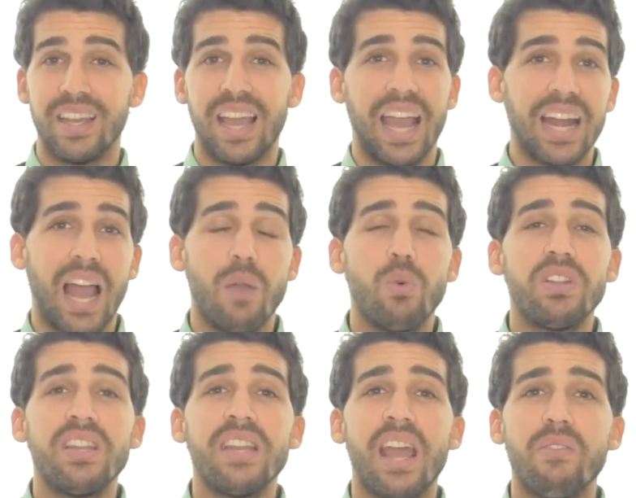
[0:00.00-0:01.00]
And I
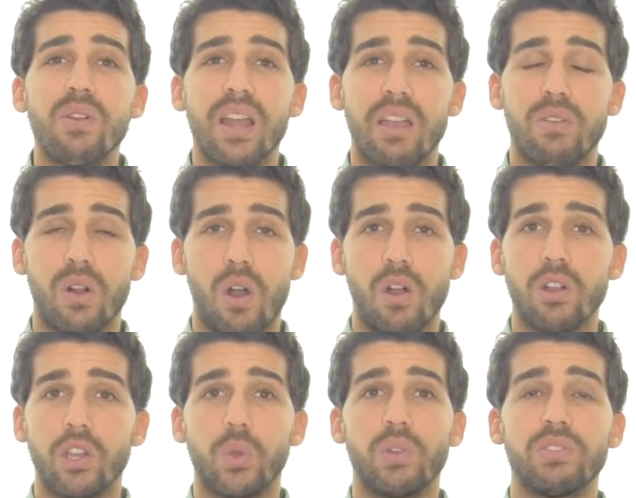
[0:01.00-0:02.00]
would never ever
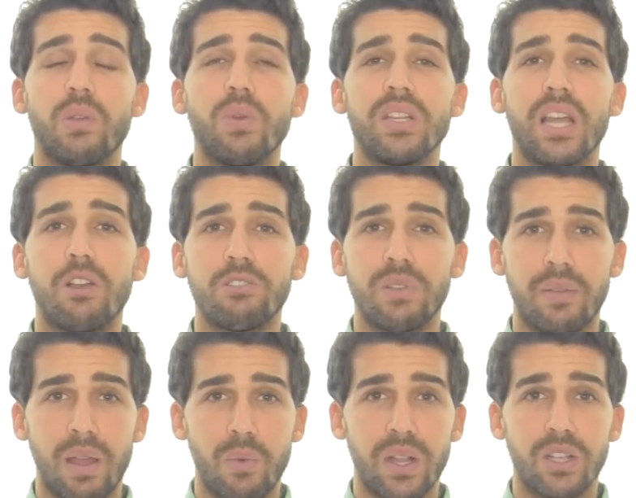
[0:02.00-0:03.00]
argue. If someone tells me I'm
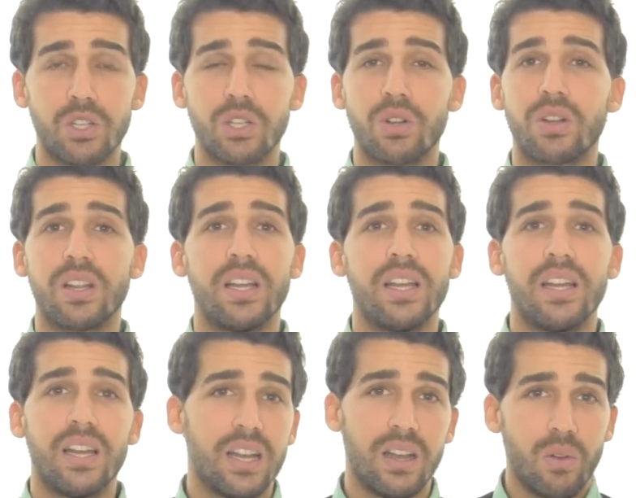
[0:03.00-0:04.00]
not wearing a shirt,
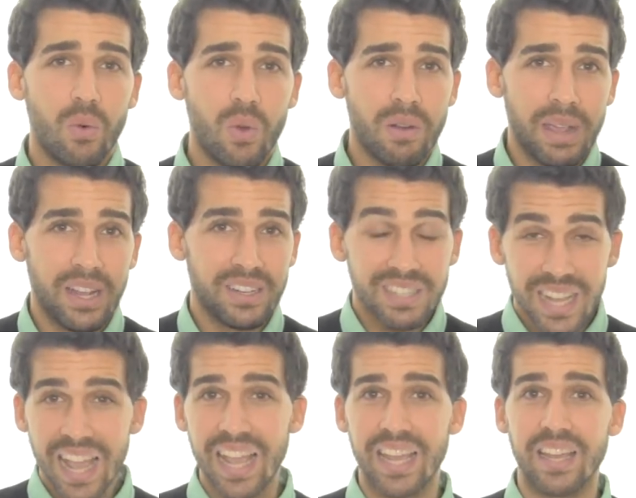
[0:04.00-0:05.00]
what am I going to
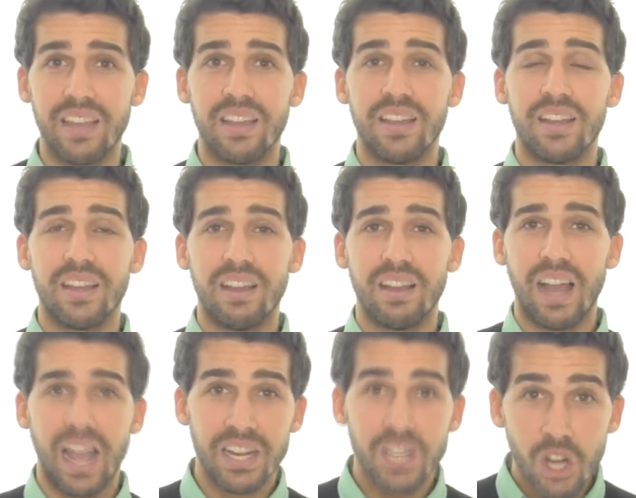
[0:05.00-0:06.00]
say?
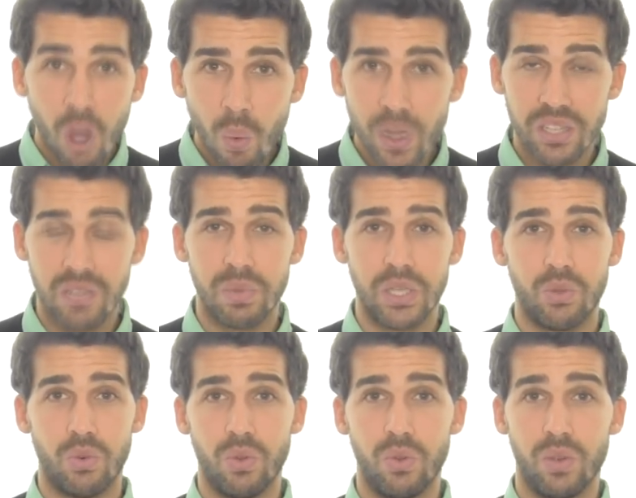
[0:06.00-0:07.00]
I know it to be
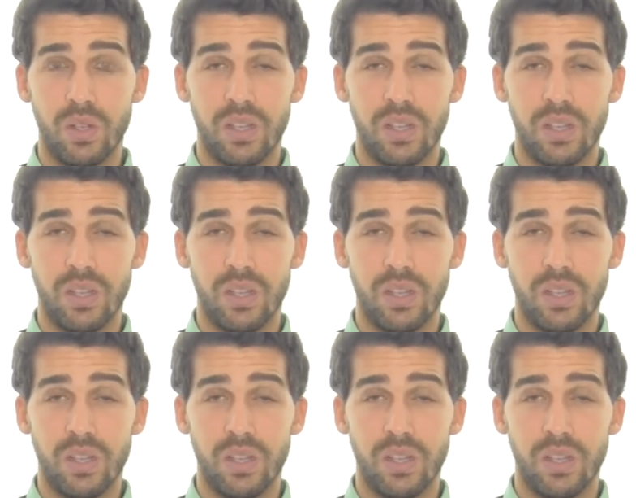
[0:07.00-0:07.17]
true.